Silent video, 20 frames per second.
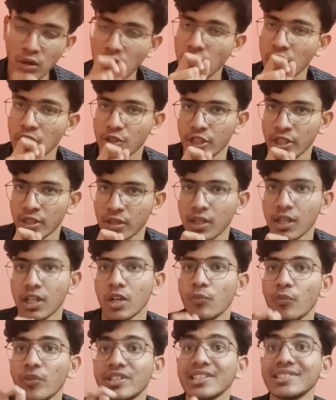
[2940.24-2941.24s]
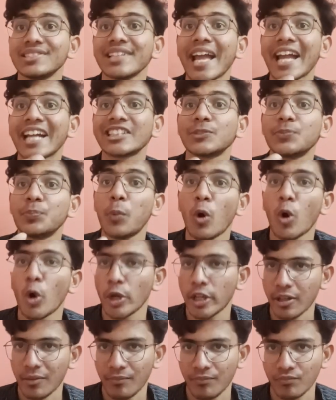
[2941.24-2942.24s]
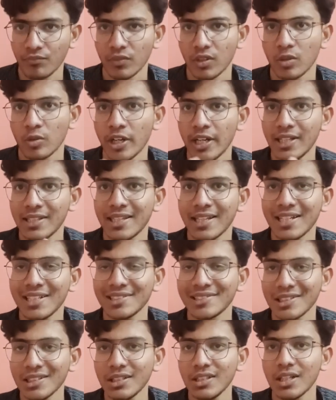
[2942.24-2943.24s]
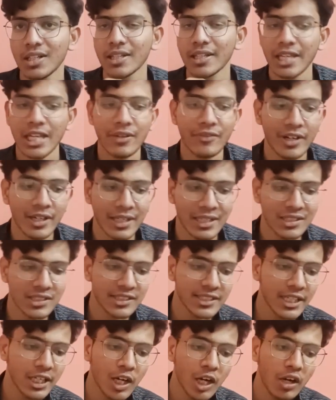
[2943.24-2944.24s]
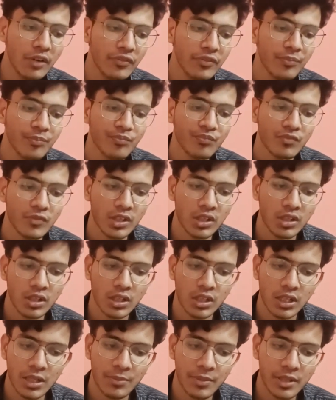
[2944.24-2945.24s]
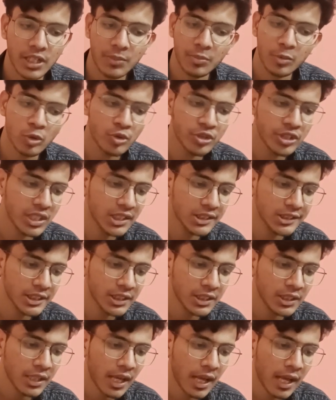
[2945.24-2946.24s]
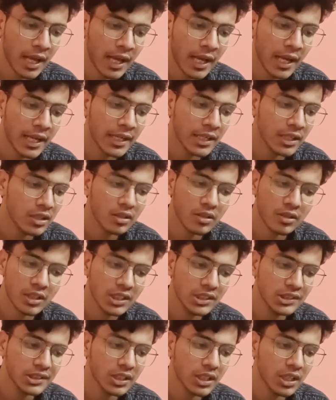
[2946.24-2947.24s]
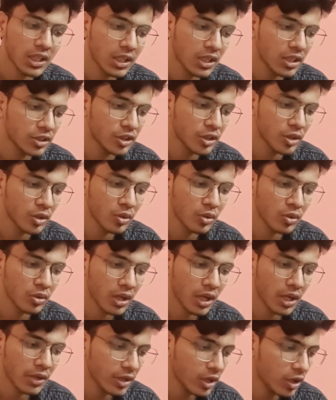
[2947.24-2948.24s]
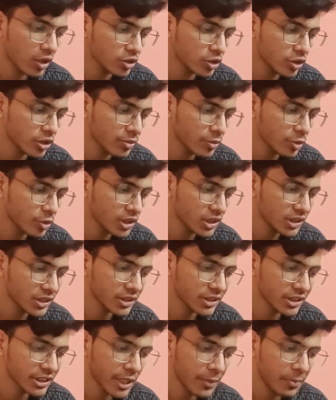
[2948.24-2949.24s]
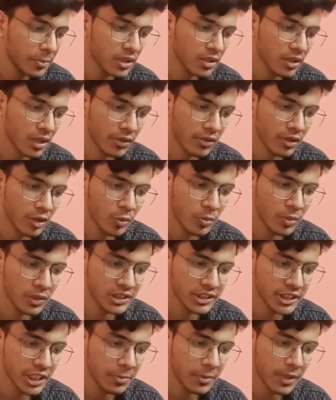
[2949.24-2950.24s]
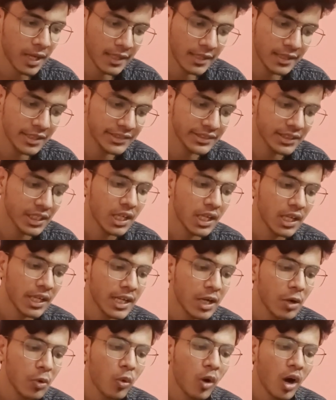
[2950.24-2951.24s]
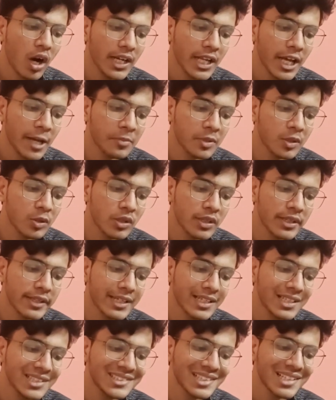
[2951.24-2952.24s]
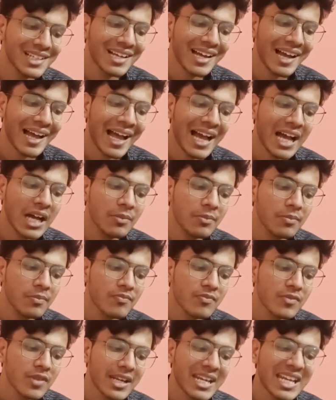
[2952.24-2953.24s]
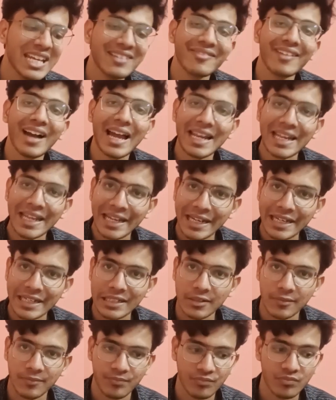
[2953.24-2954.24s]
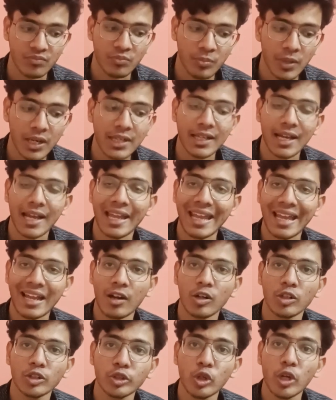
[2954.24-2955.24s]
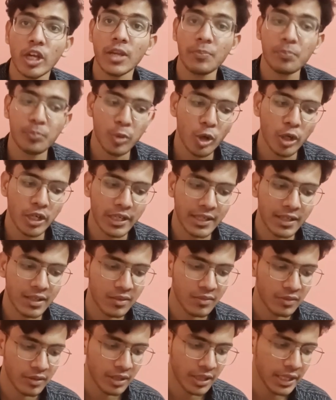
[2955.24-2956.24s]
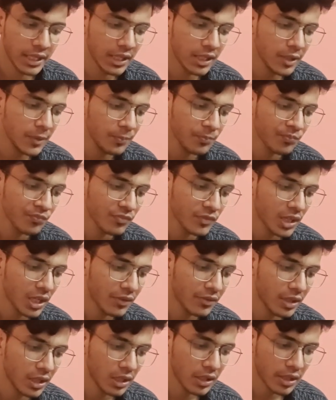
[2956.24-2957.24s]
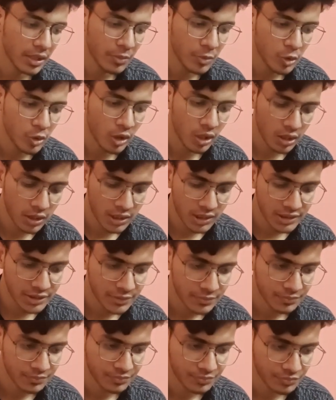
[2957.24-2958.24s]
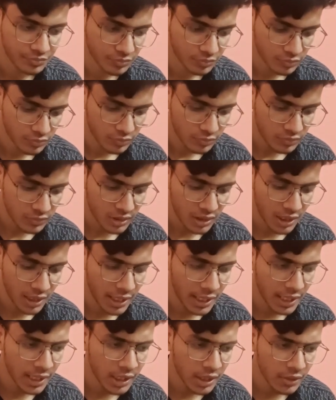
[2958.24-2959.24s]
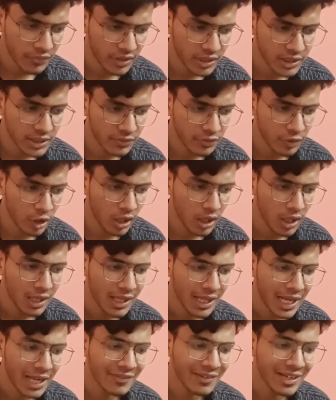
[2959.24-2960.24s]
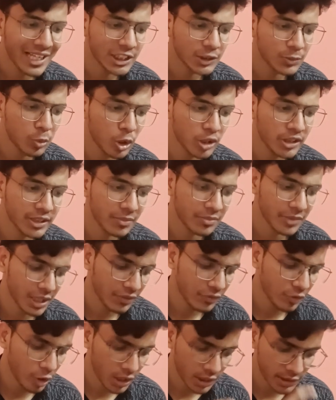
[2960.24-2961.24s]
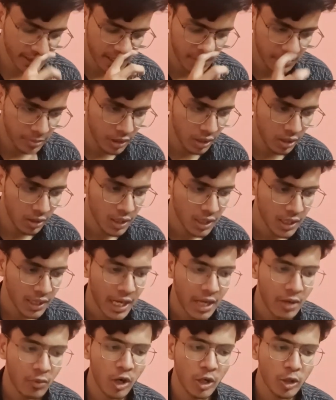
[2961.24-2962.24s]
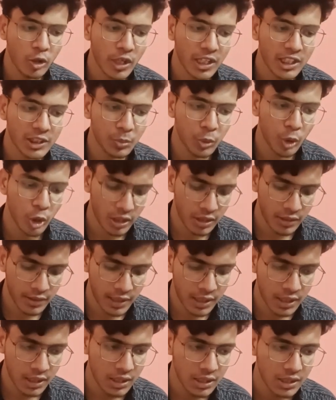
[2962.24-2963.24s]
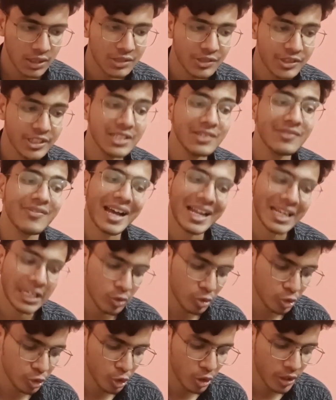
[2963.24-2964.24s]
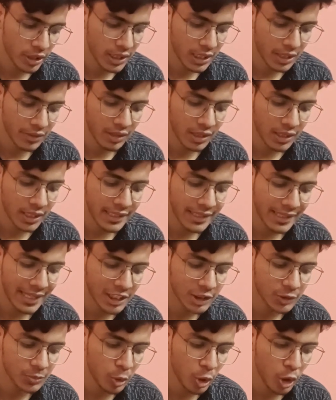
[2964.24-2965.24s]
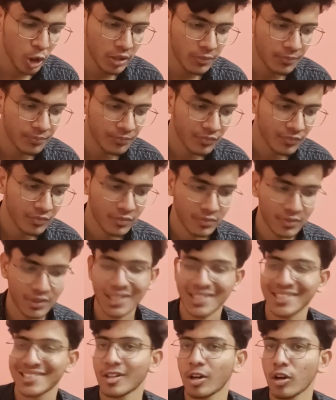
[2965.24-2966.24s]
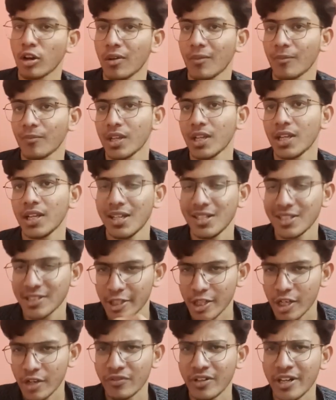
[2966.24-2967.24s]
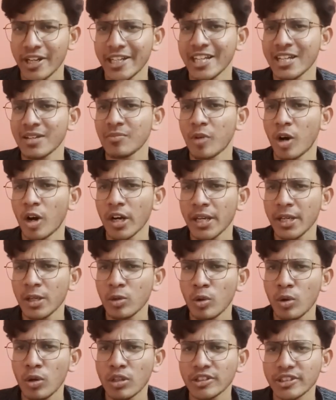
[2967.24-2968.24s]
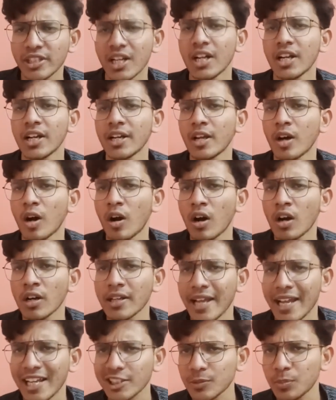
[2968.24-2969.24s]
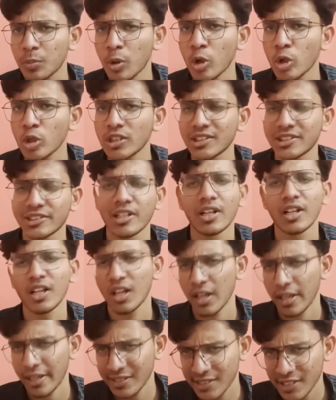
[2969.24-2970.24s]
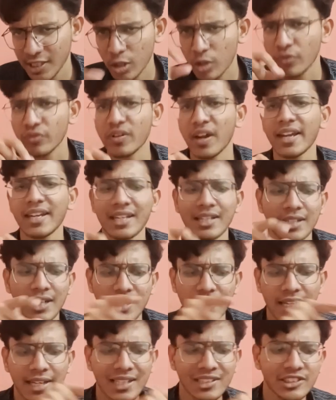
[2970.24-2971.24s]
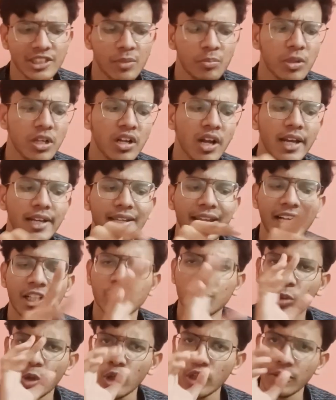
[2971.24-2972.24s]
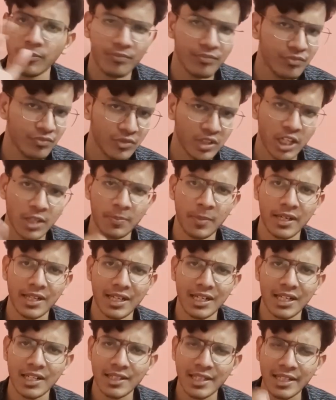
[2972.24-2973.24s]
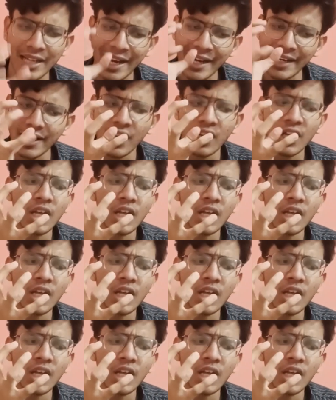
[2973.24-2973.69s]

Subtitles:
version which is export, right? There is a keyword instead of let me remove JSON and this. So I will also remove this script. I will open script and this. Now what I'm doing is I'm requiring it, but I can also import it. Here I will remove all this, and first of all I will export something. For example, I want to export the G value. So here I will write export. That's all. Instead of writing modules dot exports, instead of writing that, I can simply write export that particular thing. And